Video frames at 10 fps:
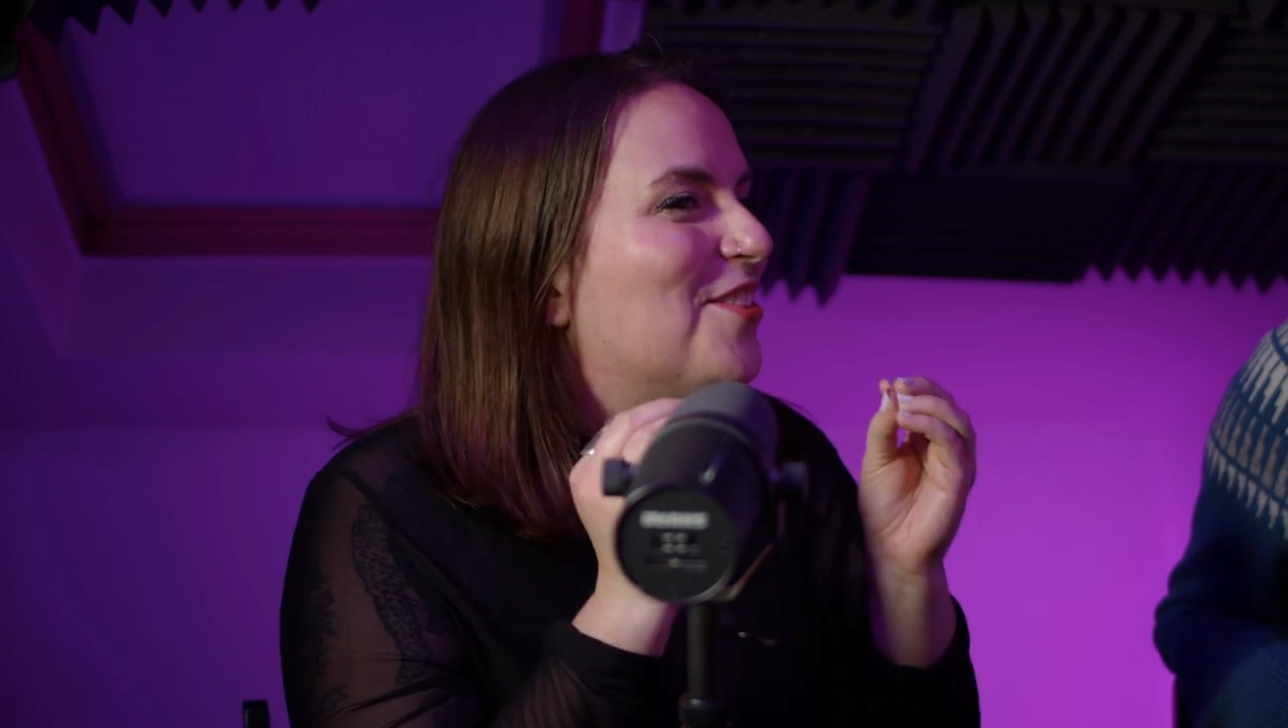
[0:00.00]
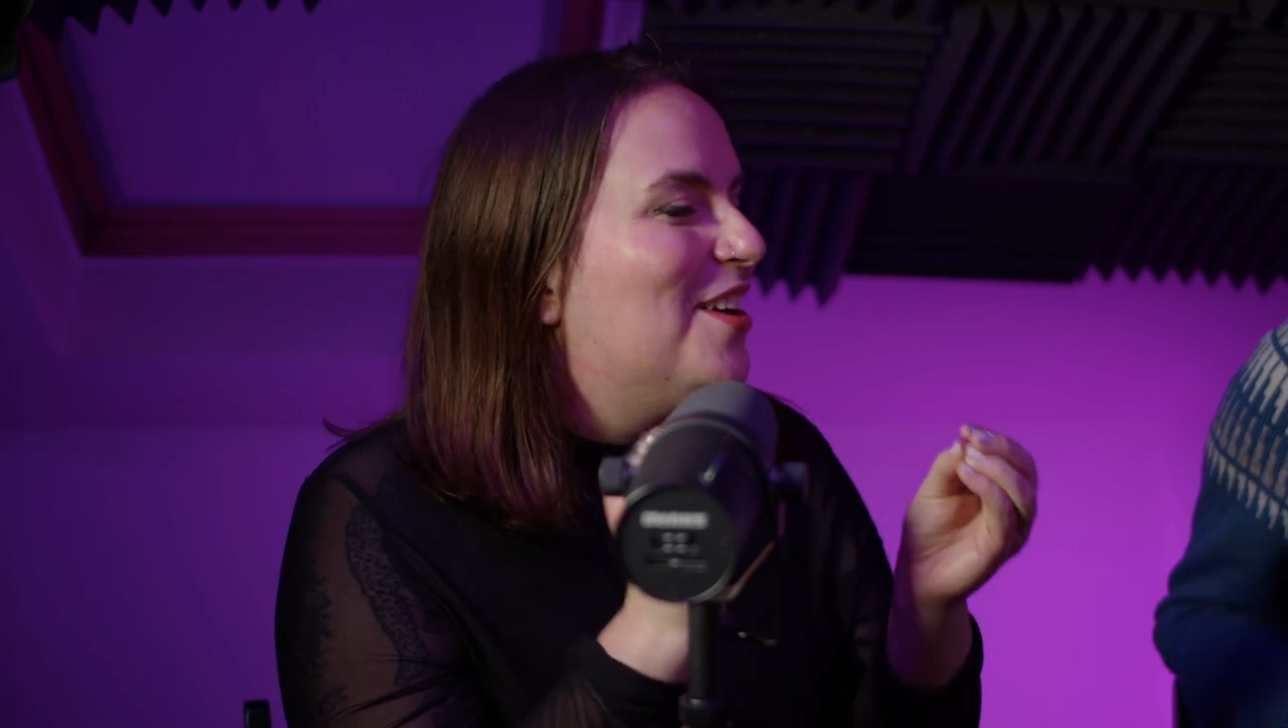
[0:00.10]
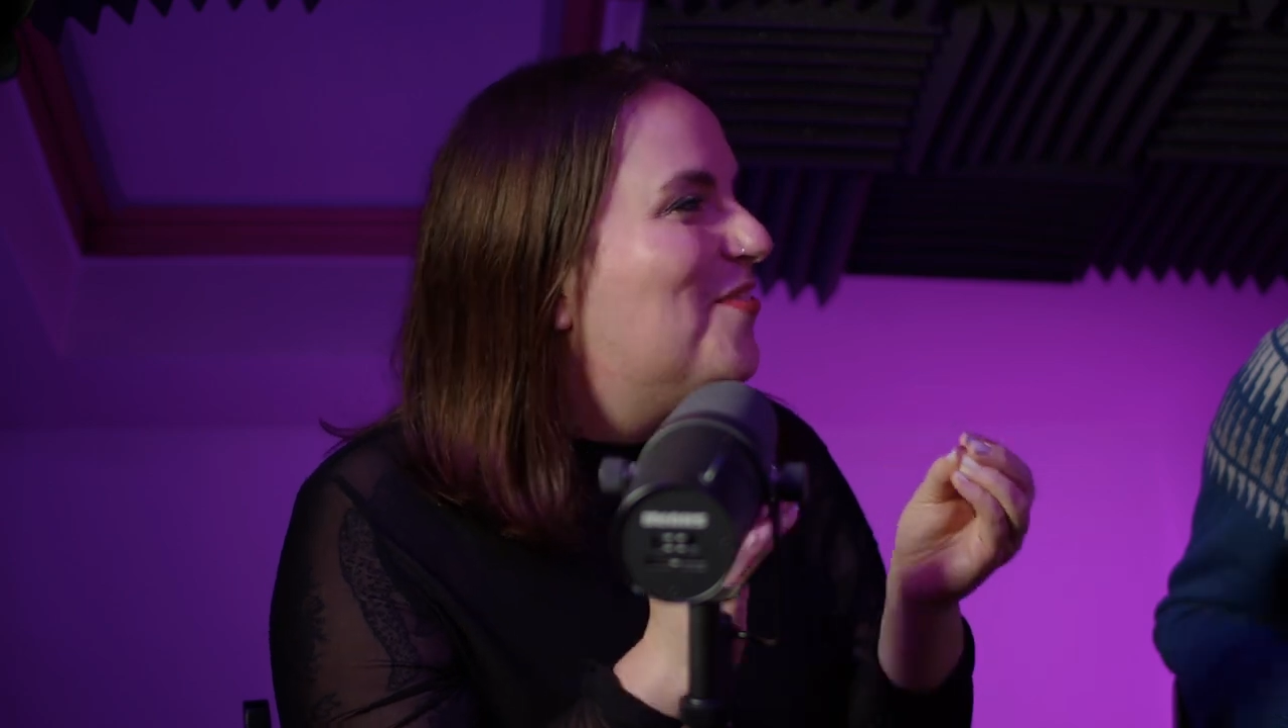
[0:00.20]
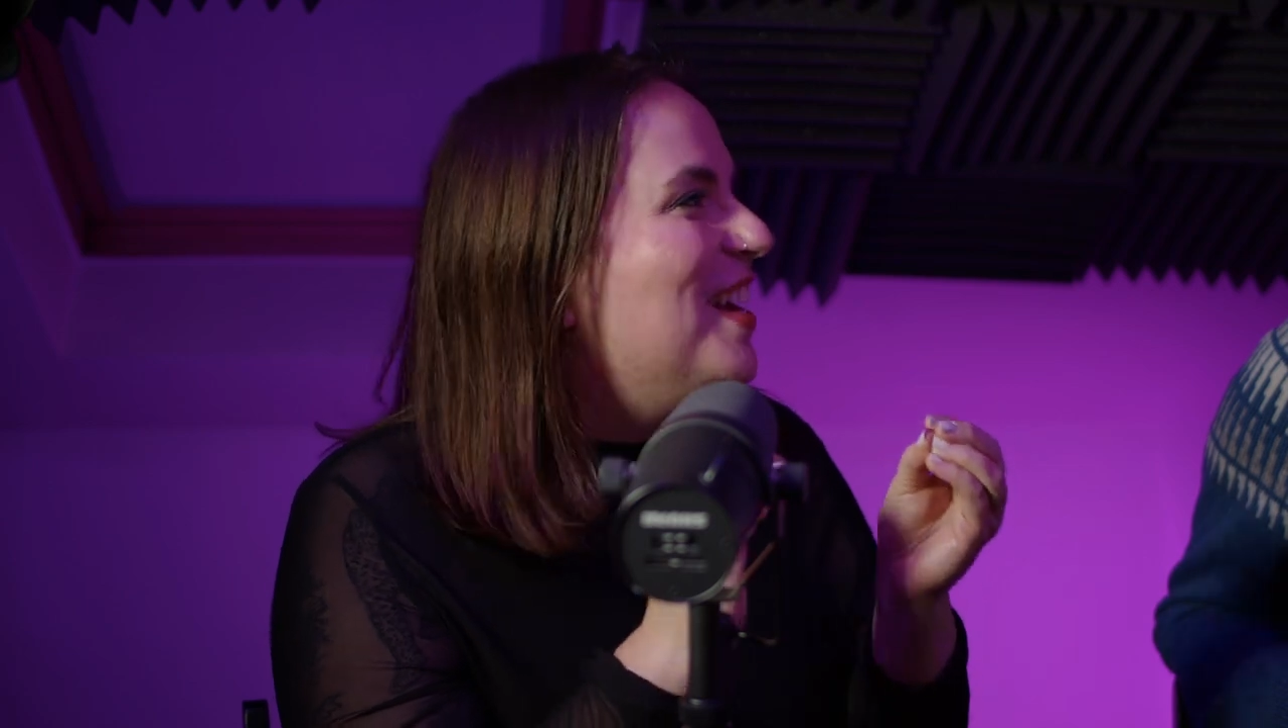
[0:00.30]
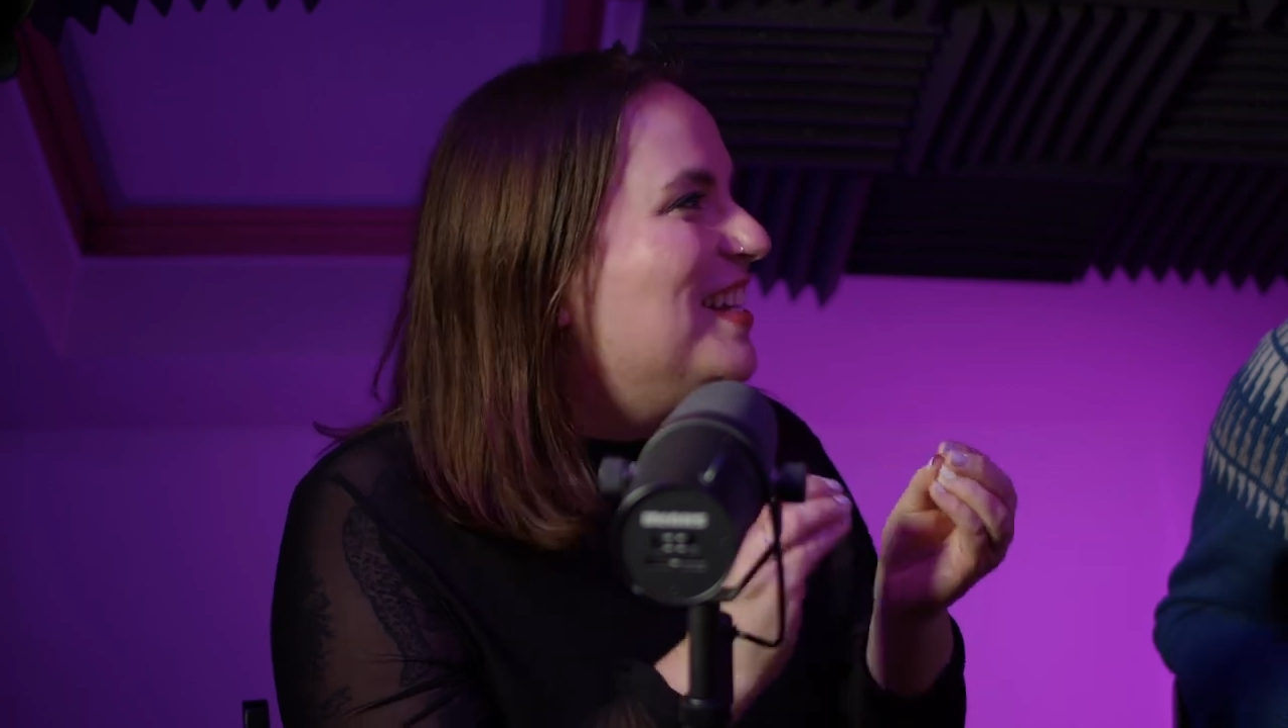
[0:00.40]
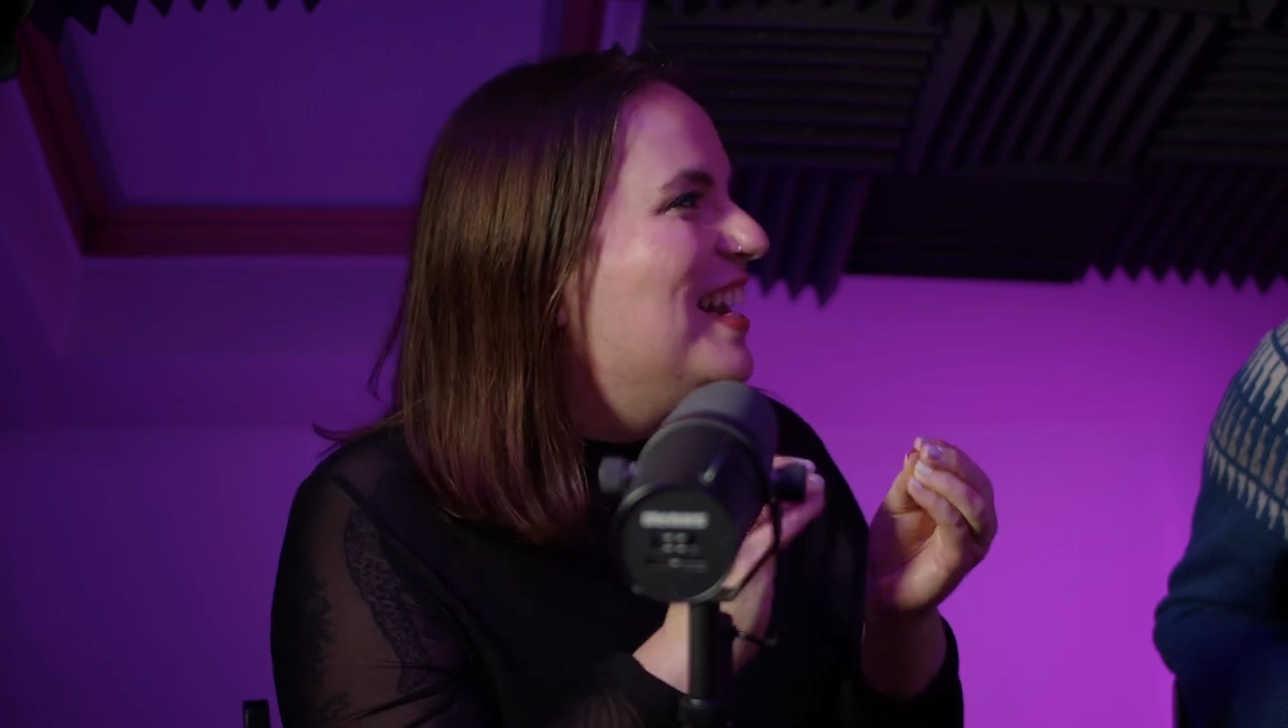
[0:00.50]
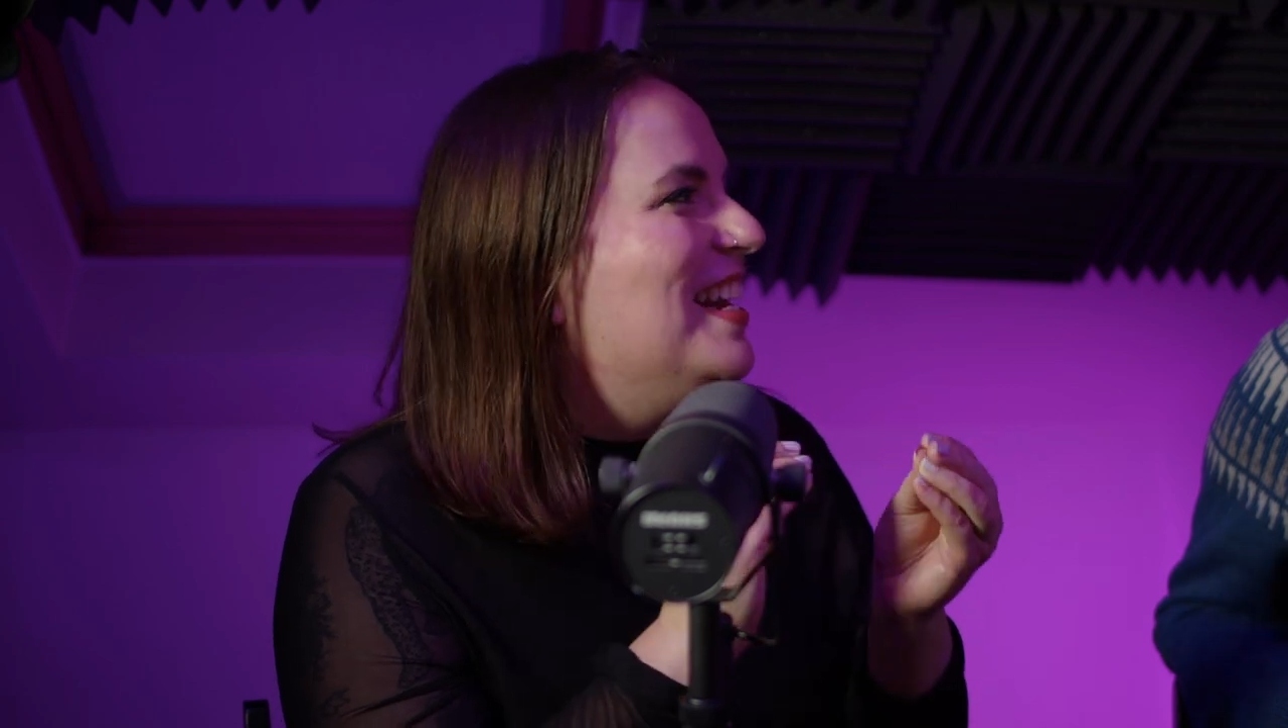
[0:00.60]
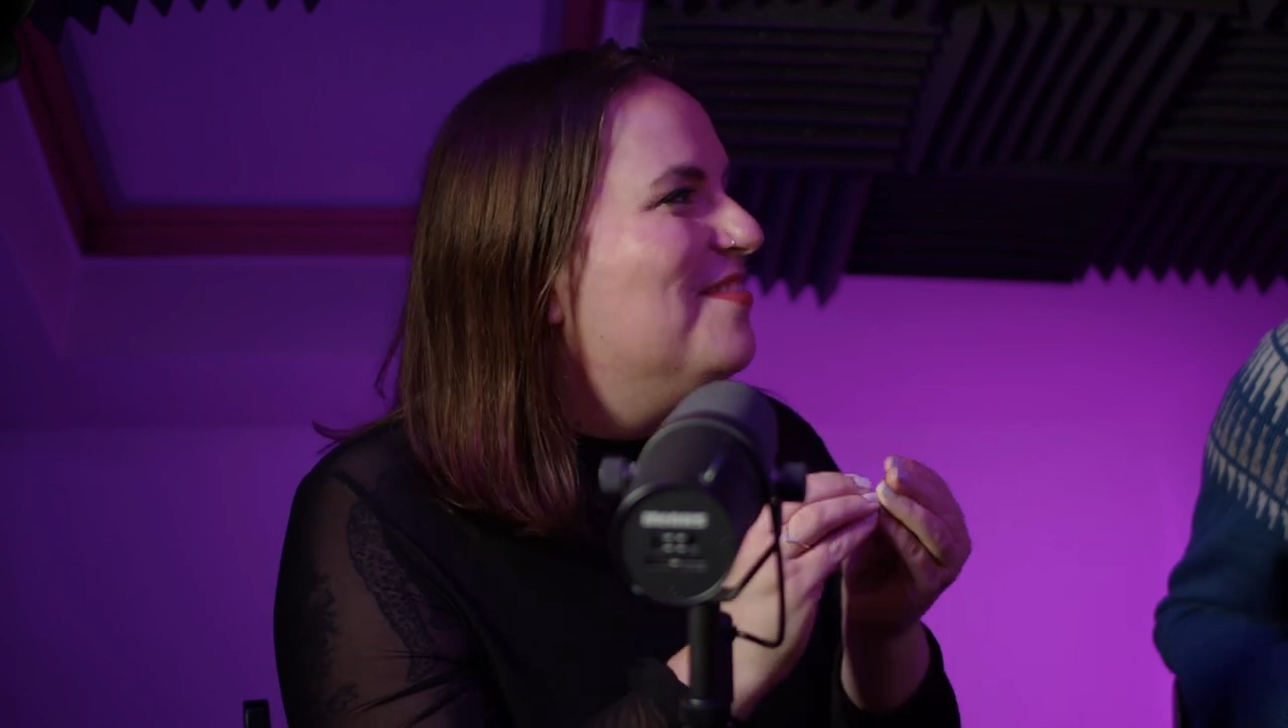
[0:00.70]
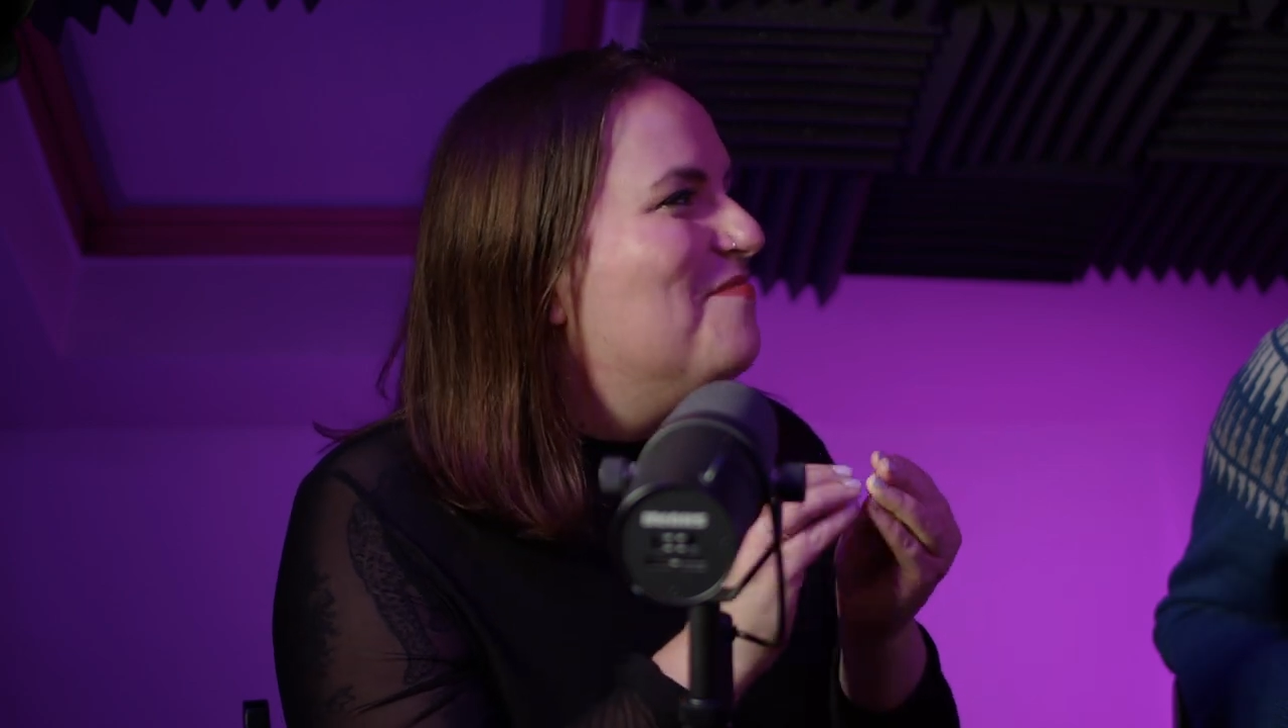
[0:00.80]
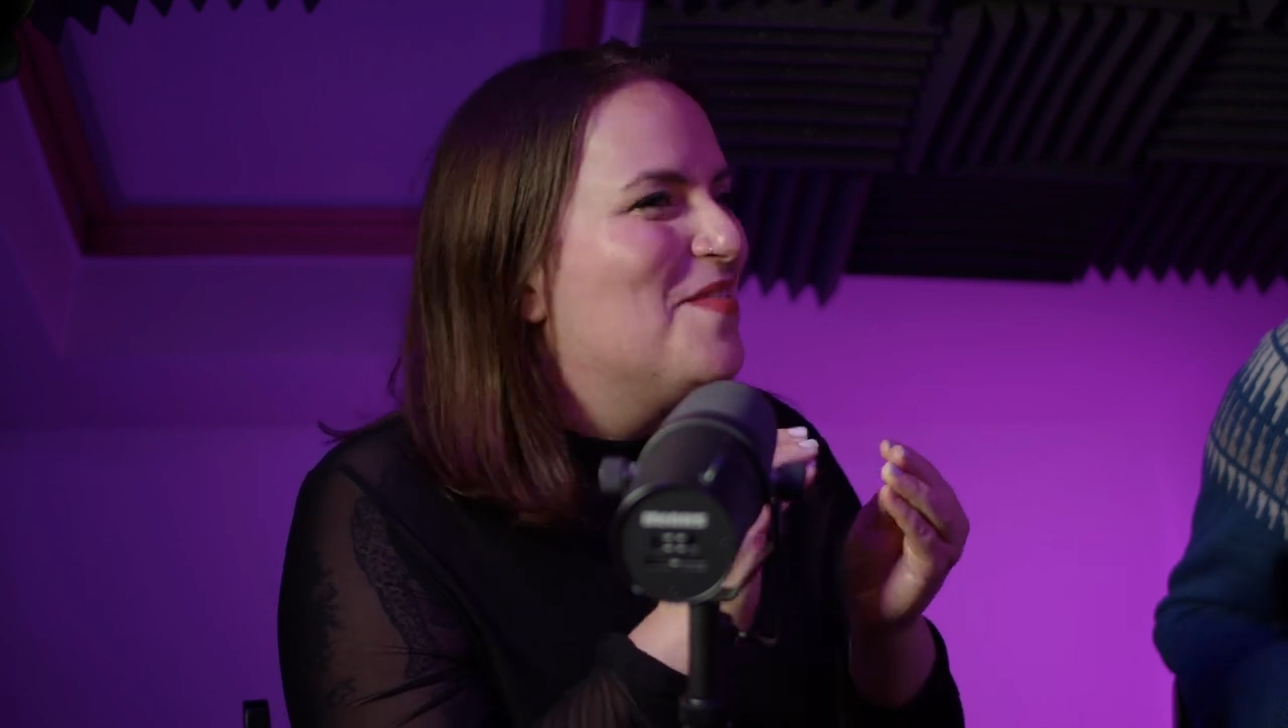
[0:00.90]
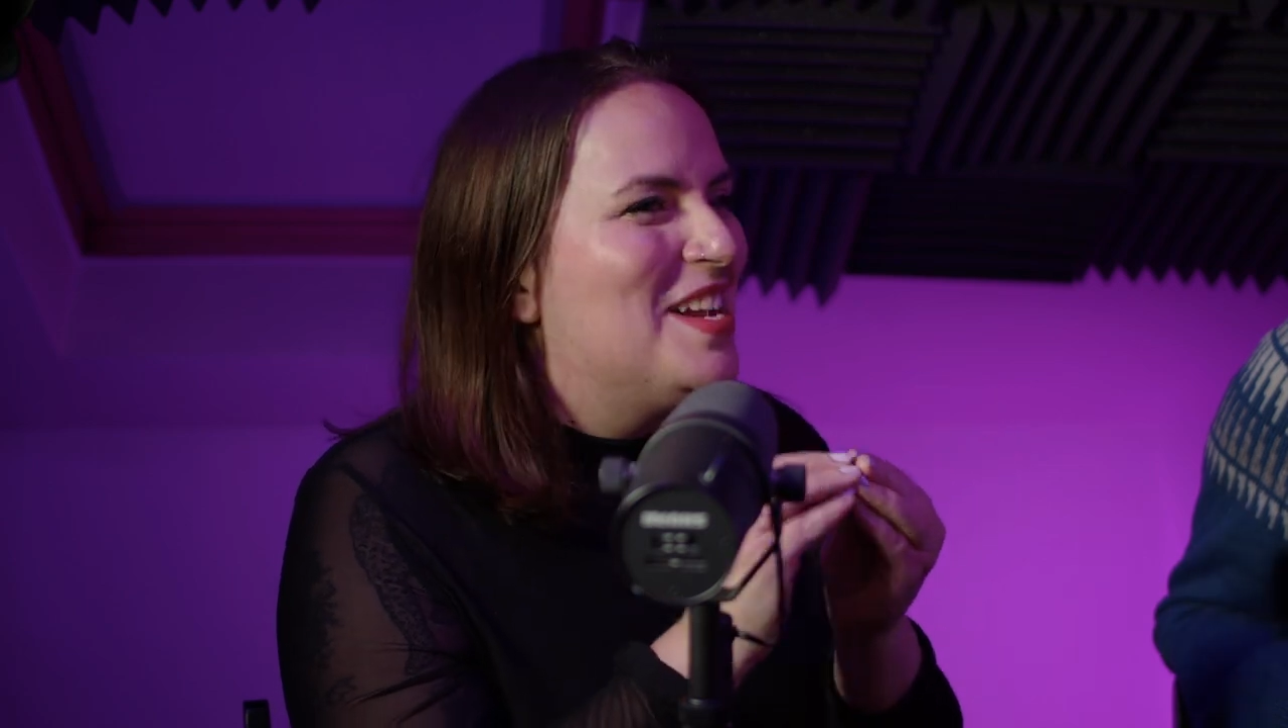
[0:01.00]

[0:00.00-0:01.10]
on their face in